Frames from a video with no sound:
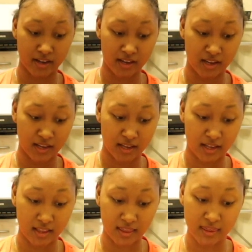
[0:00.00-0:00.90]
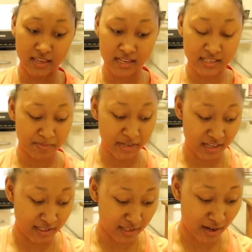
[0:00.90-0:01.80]
vibes, honey,
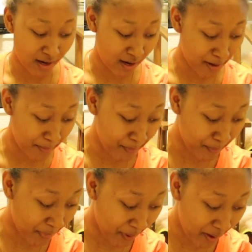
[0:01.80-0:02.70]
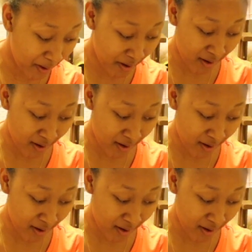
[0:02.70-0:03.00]
vibes. So,